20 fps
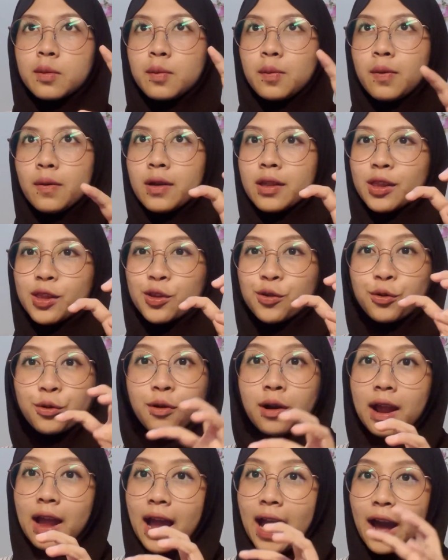but
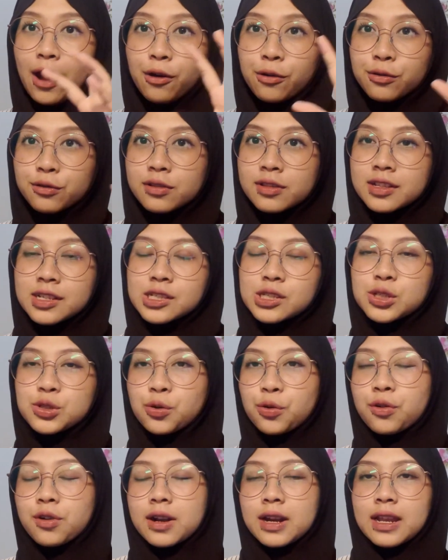throughout the
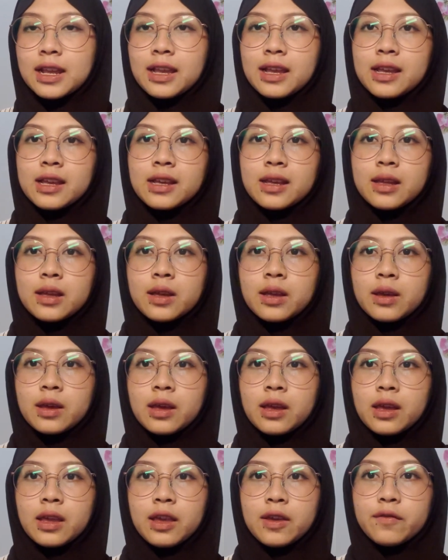story,
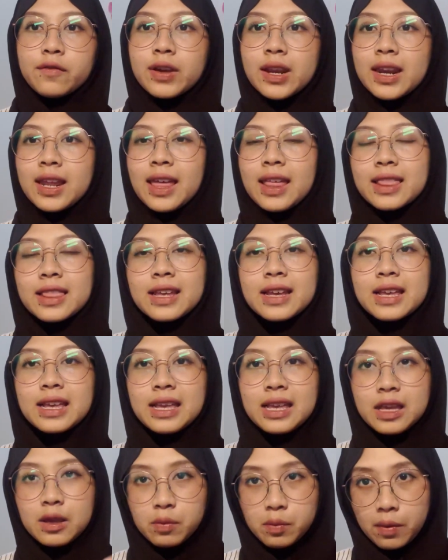even in the
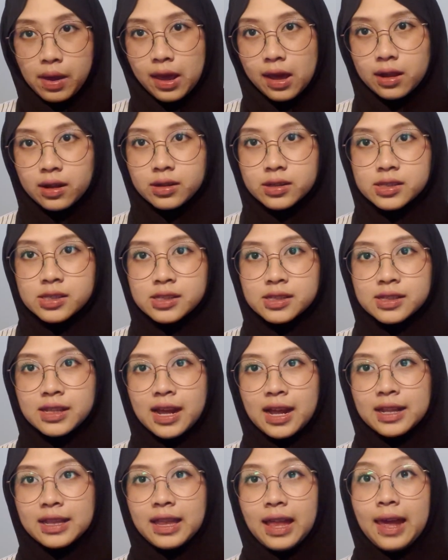emails
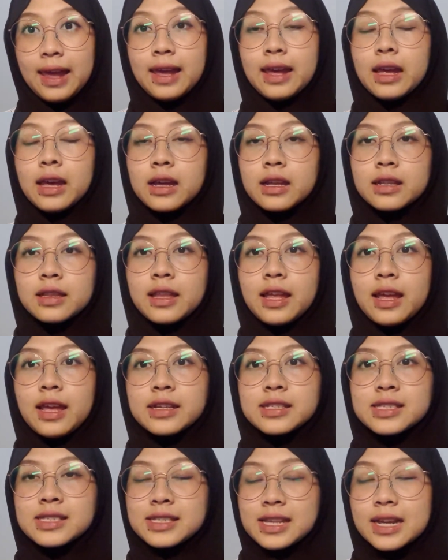that they
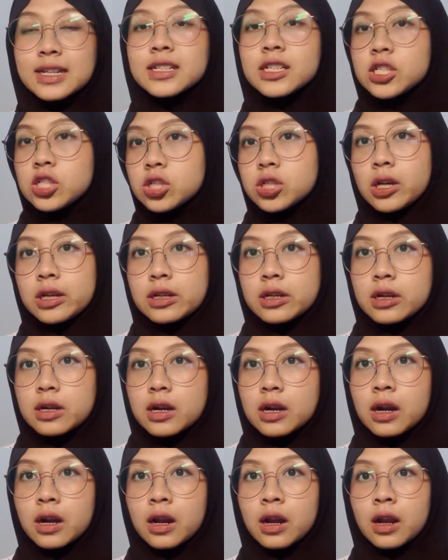send each
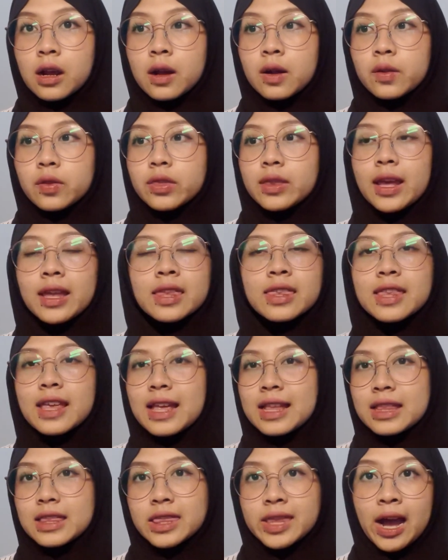other,
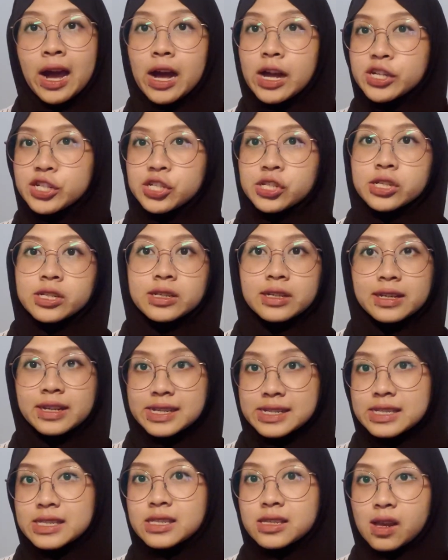nothing touched
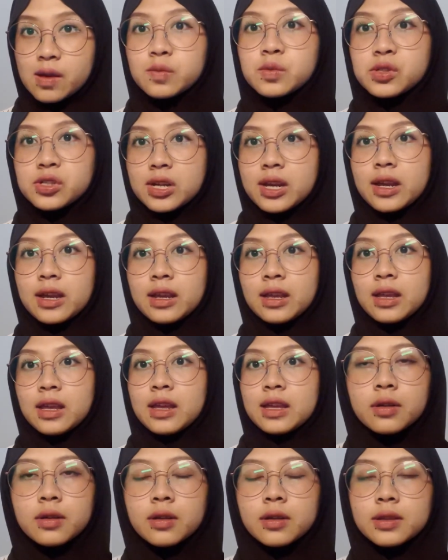this subject.
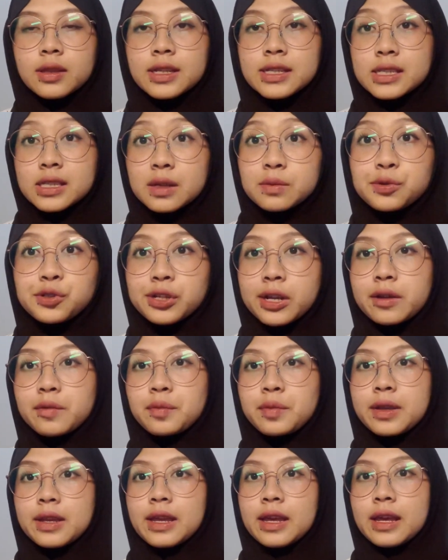The subject
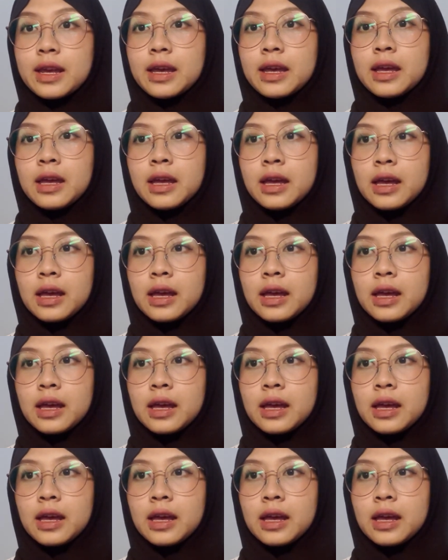being